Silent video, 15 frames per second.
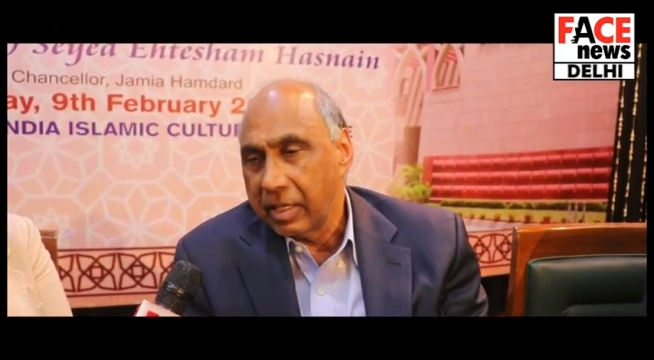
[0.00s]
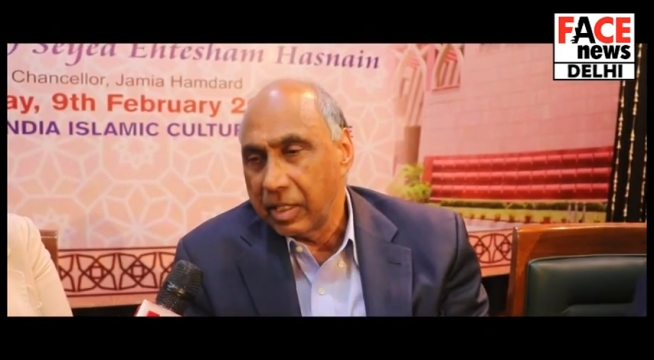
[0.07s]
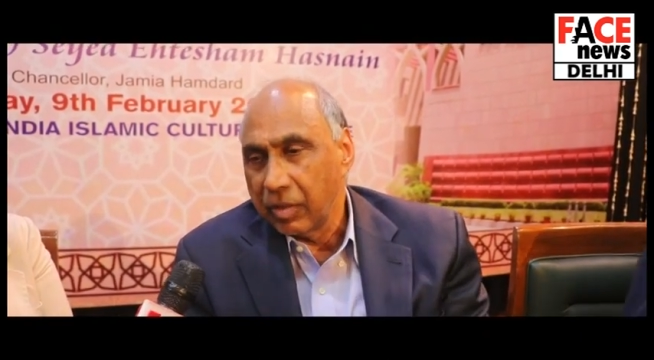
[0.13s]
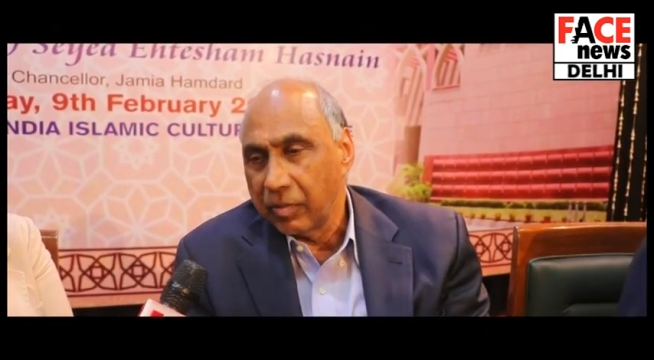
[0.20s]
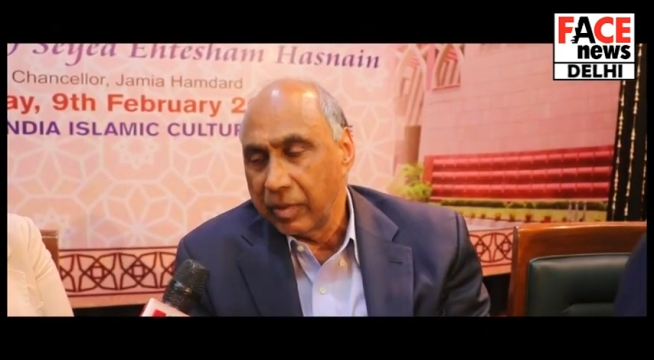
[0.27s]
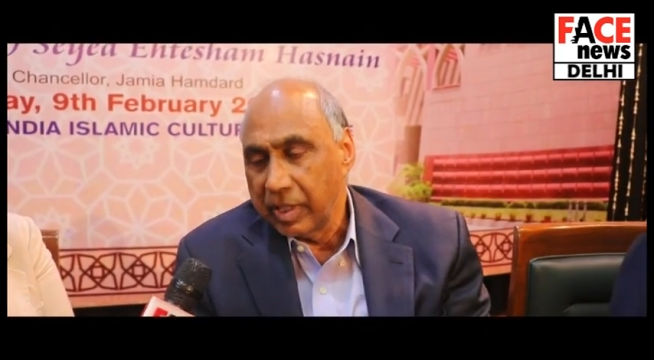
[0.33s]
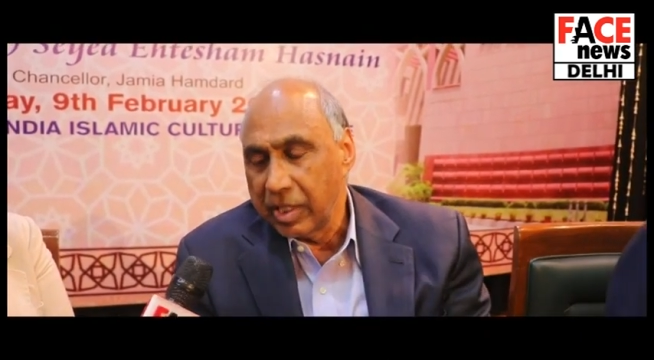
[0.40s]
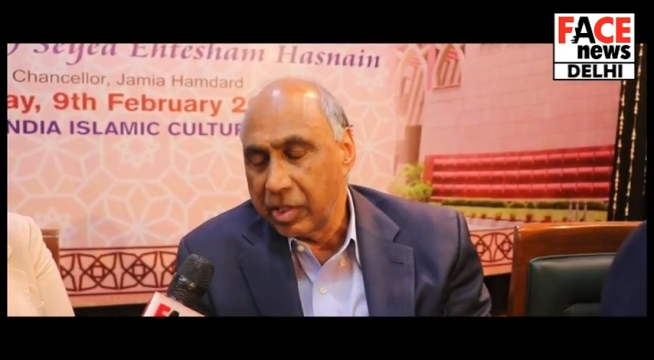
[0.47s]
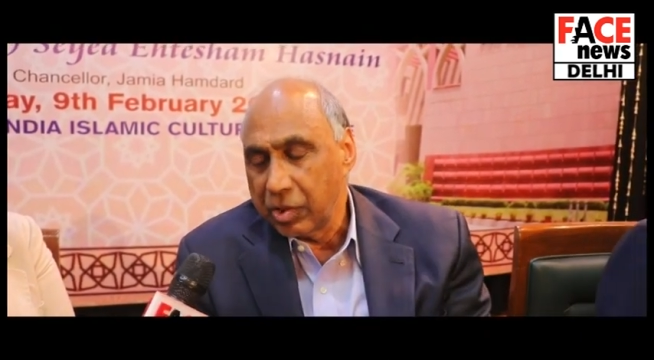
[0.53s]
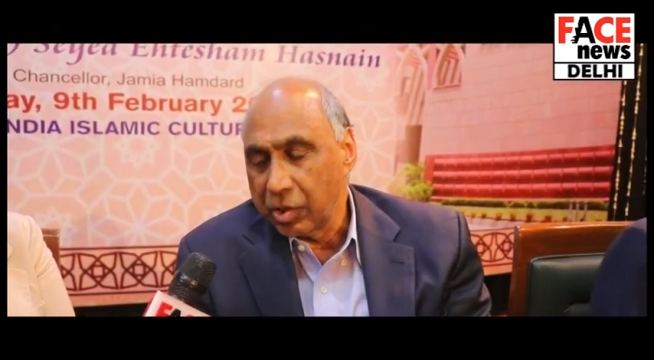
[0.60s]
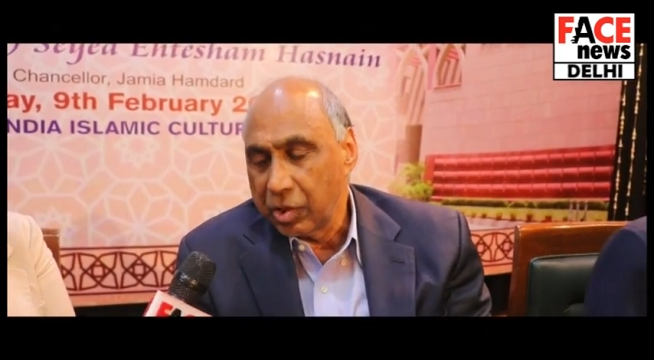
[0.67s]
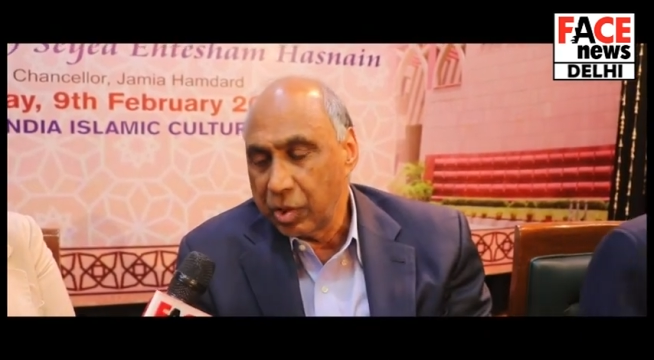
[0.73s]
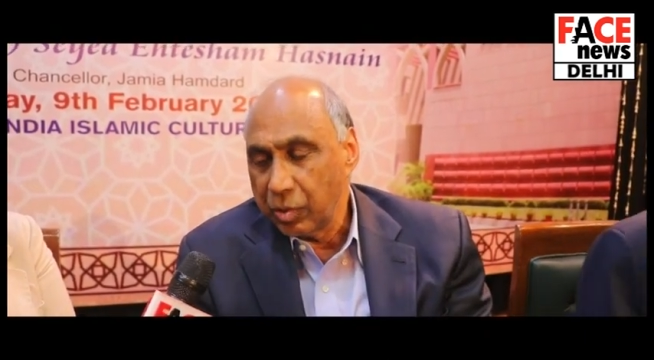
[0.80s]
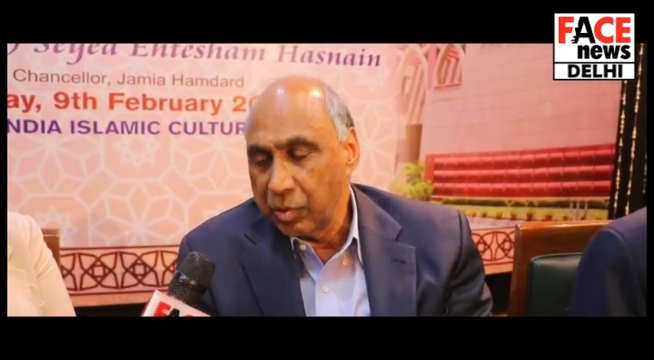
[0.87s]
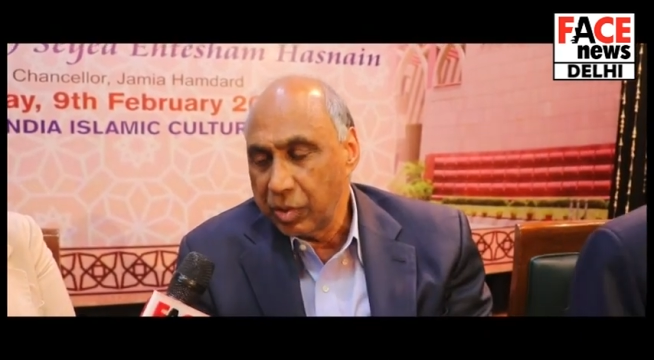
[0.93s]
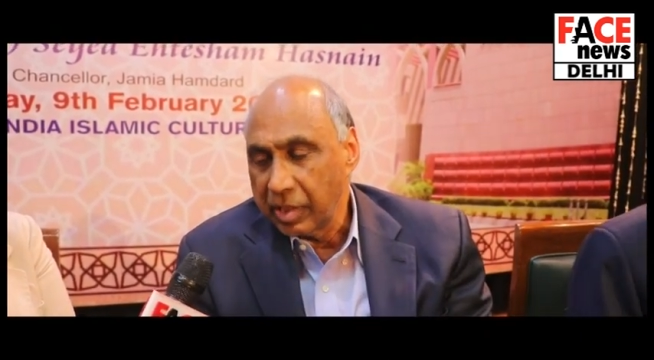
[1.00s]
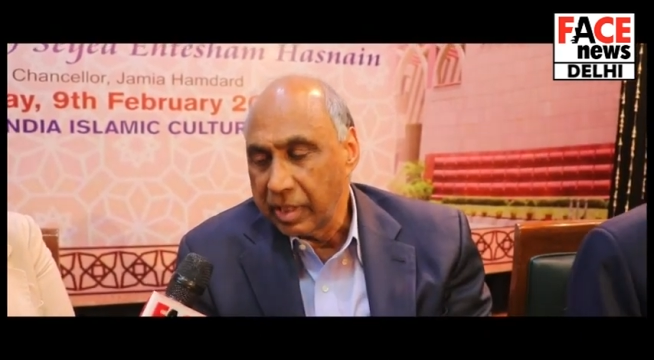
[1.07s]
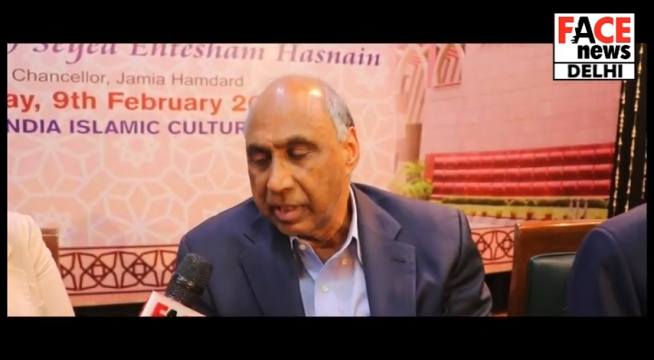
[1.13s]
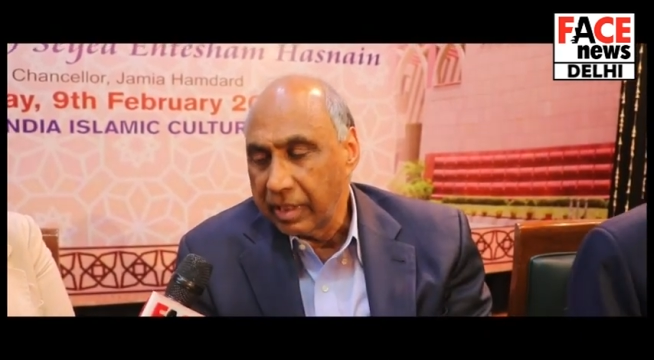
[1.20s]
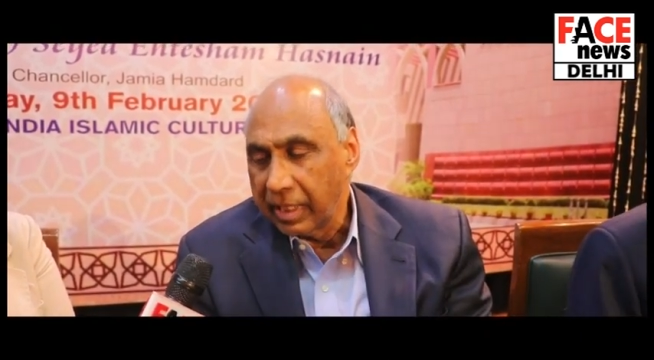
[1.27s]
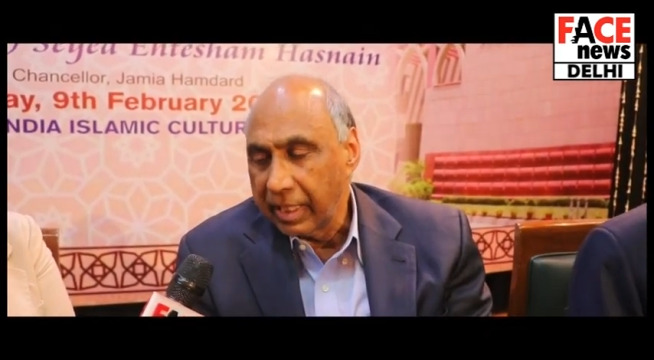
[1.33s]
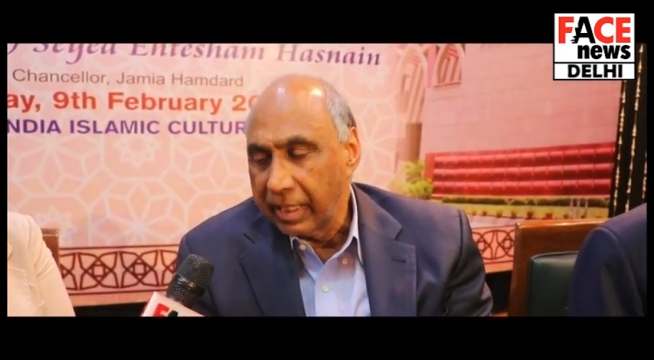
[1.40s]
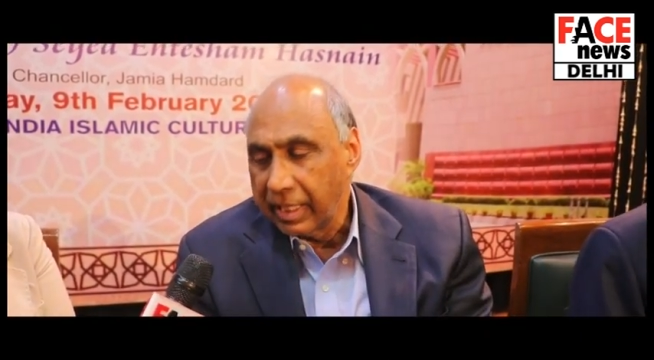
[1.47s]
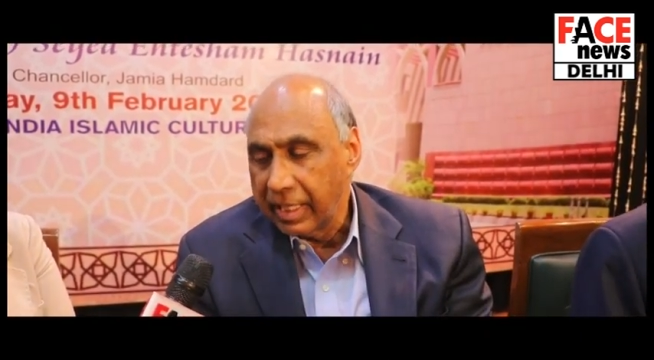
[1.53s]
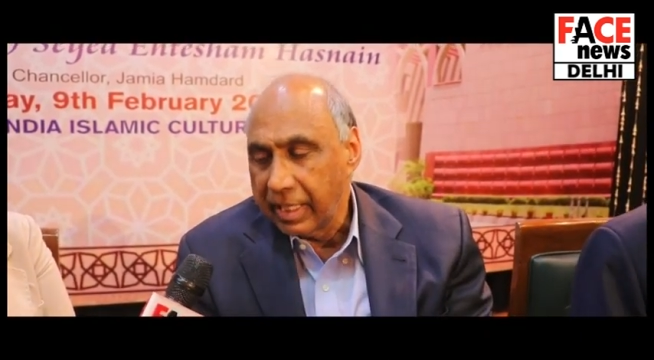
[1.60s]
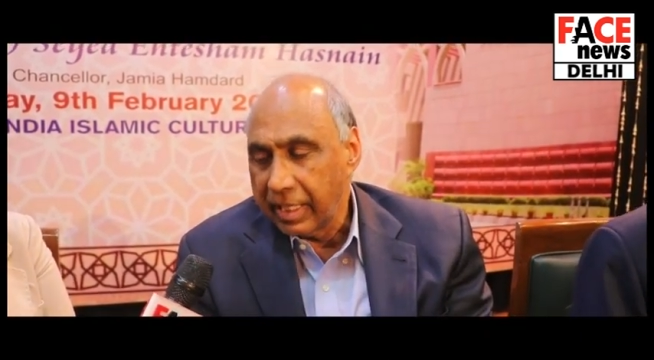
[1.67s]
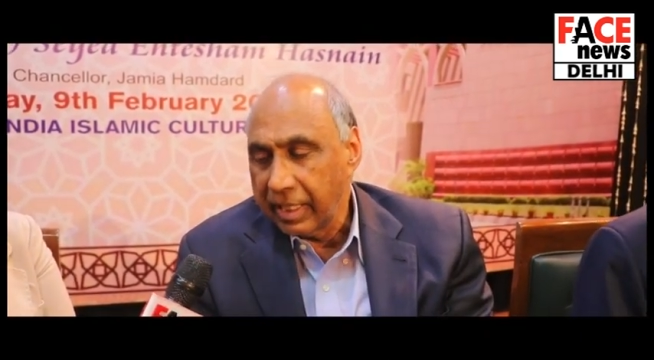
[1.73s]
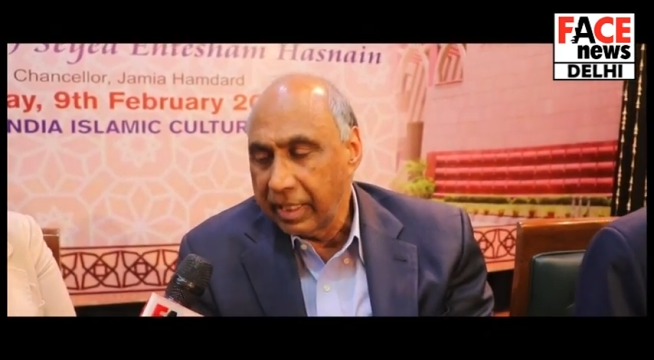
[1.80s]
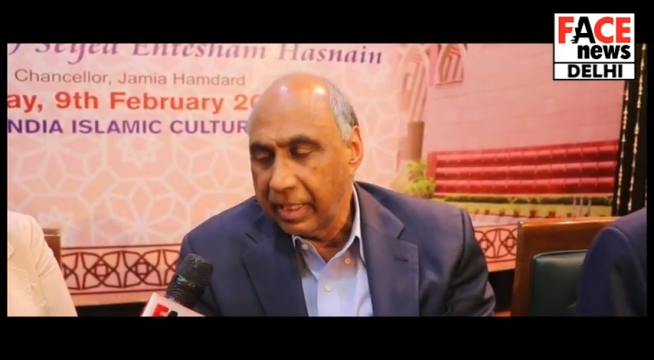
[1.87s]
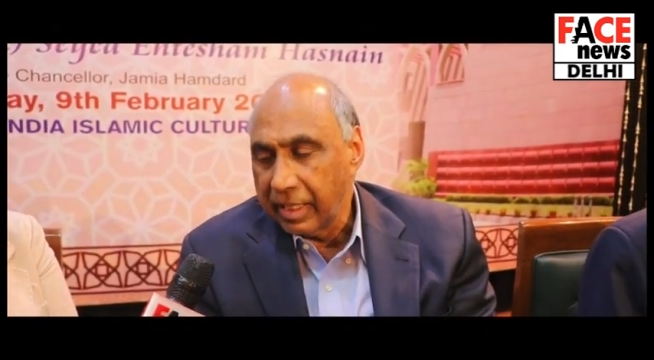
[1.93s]
are the only institution that
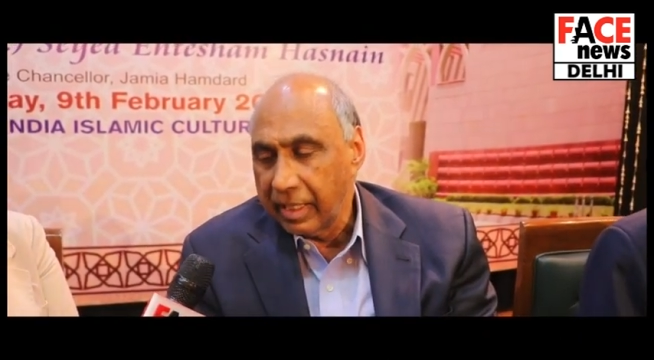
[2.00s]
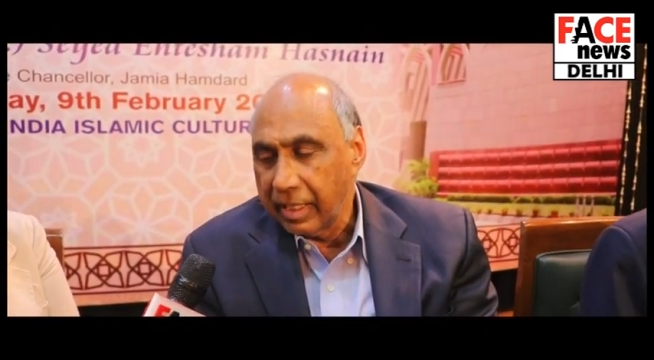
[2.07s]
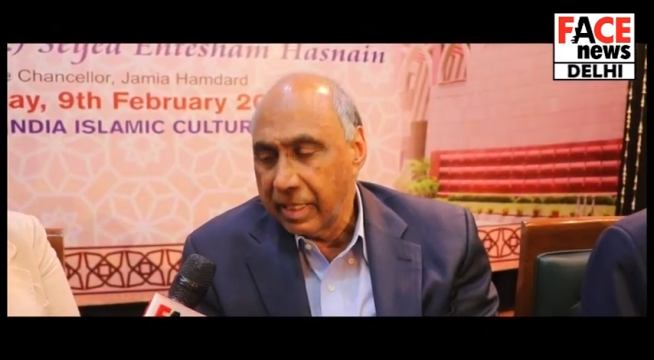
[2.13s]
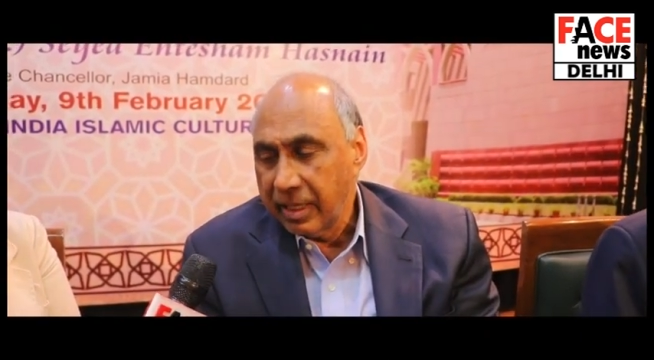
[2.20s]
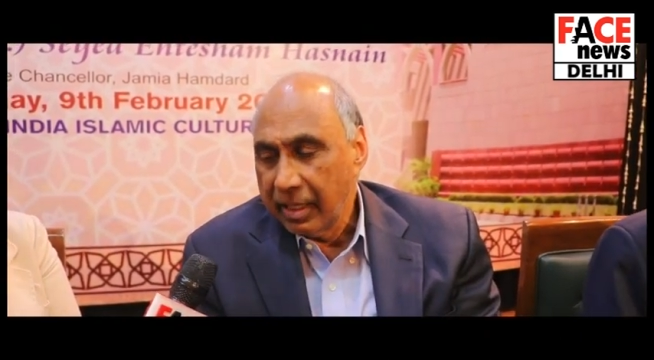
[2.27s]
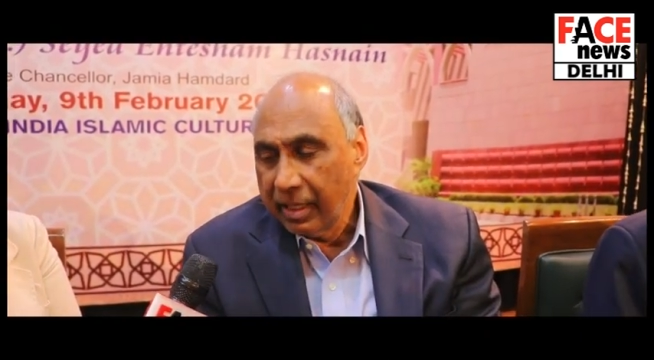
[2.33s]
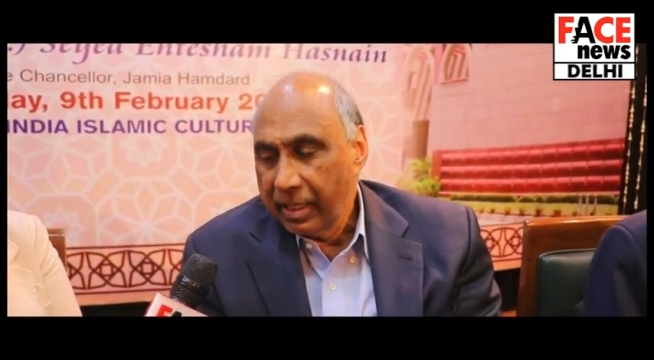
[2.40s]
getting a